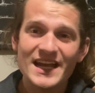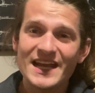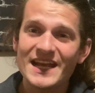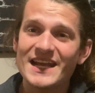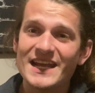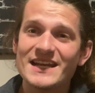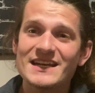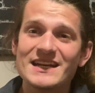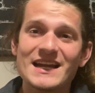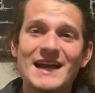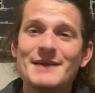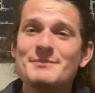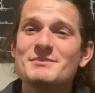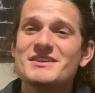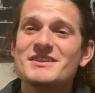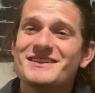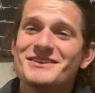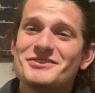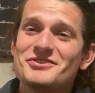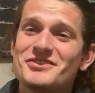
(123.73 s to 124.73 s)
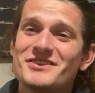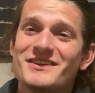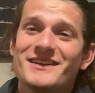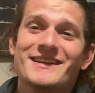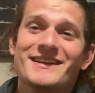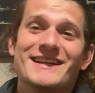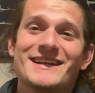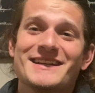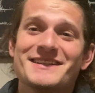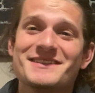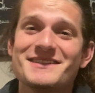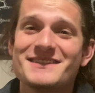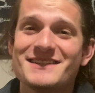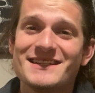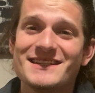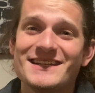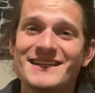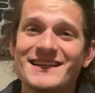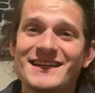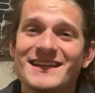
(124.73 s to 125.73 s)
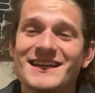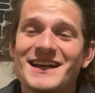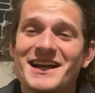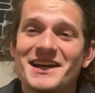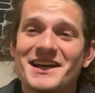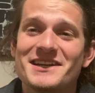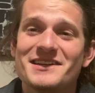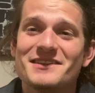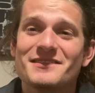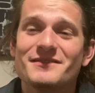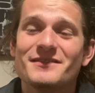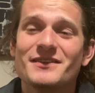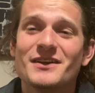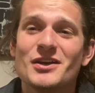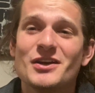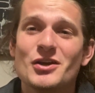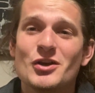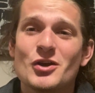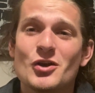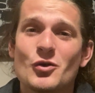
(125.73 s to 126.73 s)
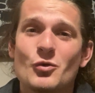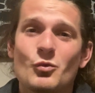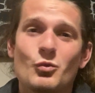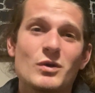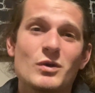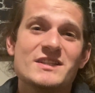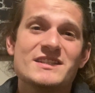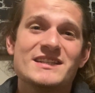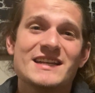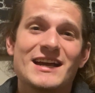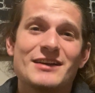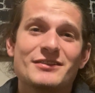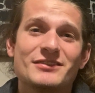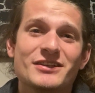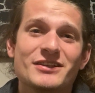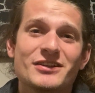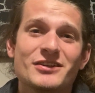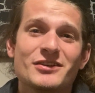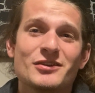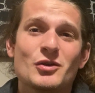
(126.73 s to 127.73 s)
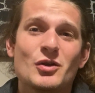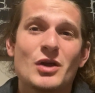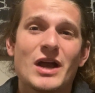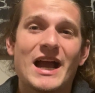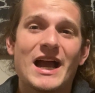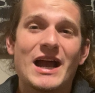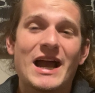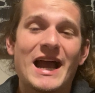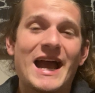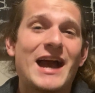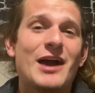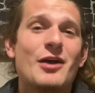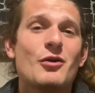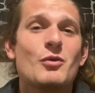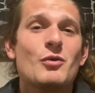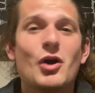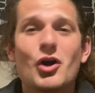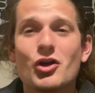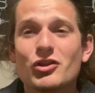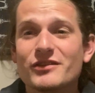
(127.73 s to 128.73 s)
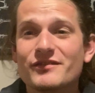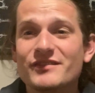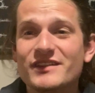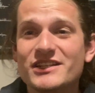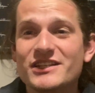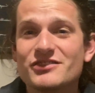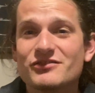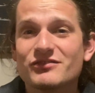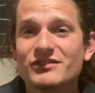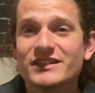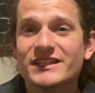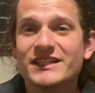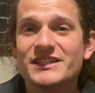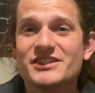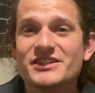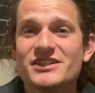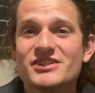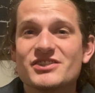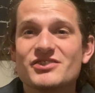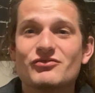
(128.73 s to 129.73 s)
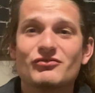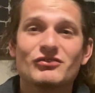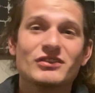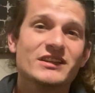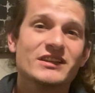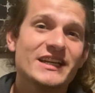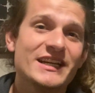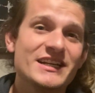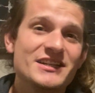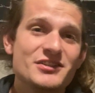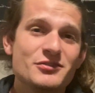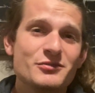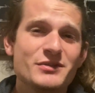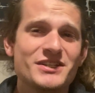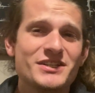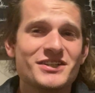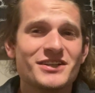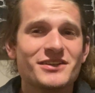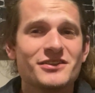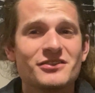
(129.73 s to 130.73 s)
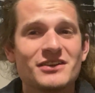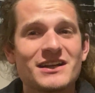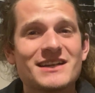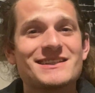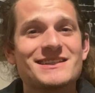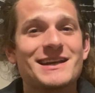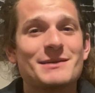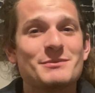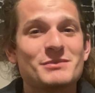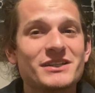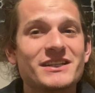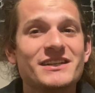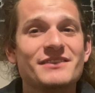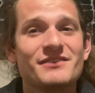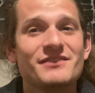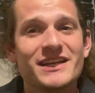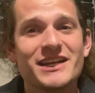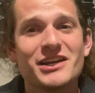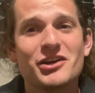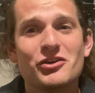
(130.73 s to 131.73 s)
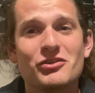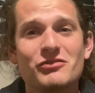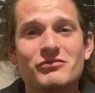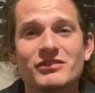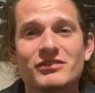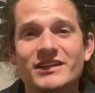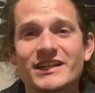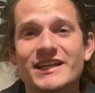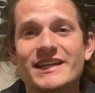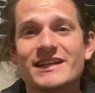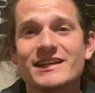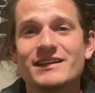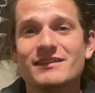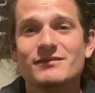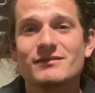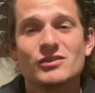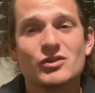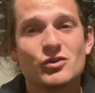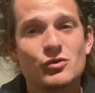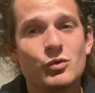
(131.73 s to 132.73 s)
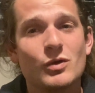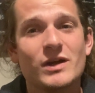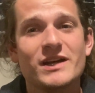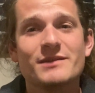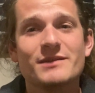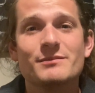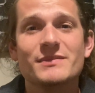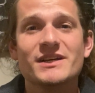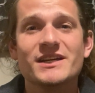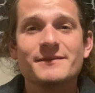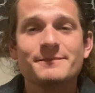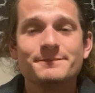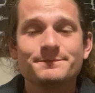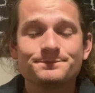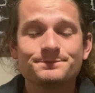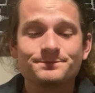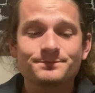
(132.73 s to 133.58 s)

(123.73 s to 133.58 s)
and I'm just interested in seeing kind of what's out there, how all of these religions relate to each other, as I believe they all relate quite a bit,